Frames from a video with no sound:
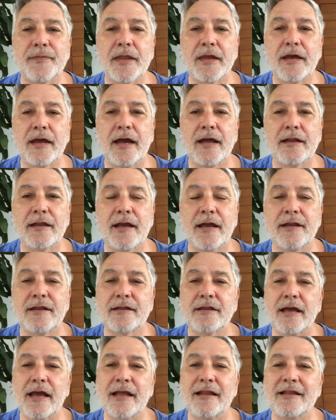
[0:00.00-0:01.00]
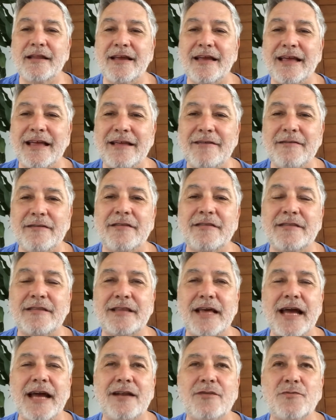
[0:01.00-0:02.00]
and
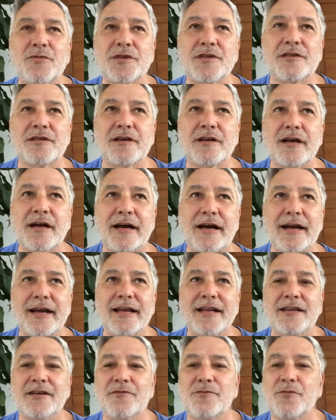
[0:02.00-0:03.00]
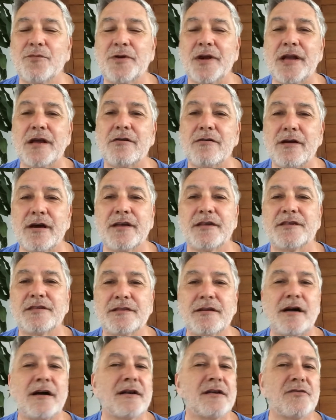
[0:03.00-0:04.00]
that was kind of where I
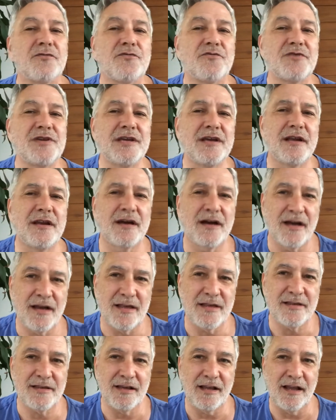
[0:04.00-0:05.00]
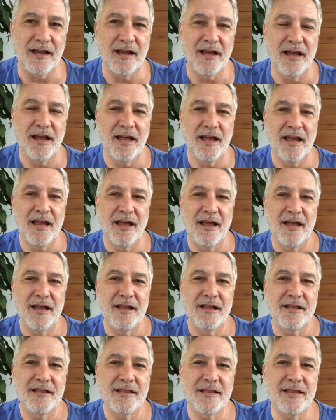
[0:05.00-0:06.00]
started realizing
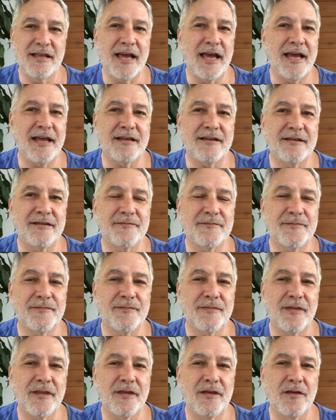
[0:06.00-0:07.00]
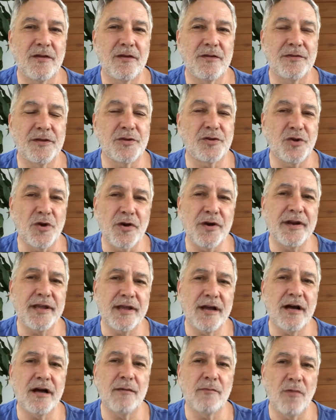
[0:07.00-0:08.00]
that the journey
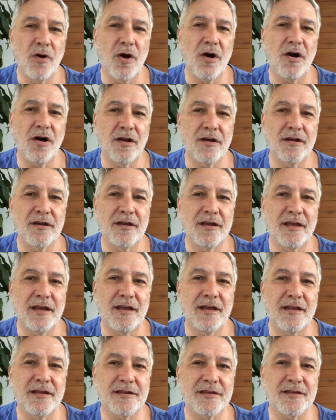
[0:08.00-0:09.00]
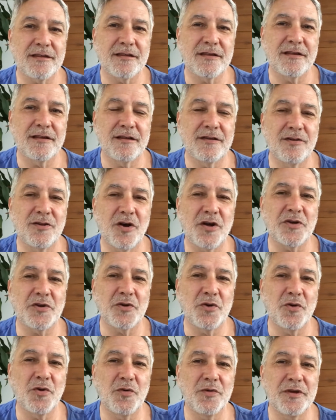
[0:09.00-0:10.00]
I'm on is not
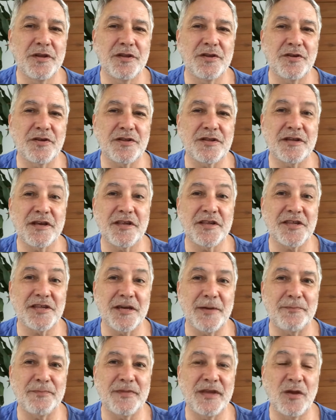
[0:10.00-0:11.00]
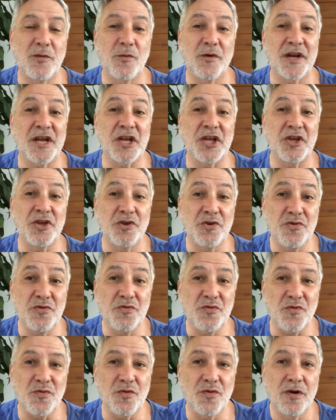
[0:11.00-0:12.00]
only just accepting what I
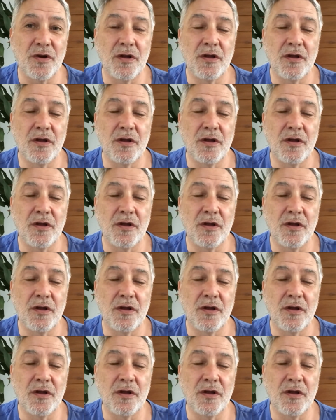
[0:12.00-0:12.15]
knew,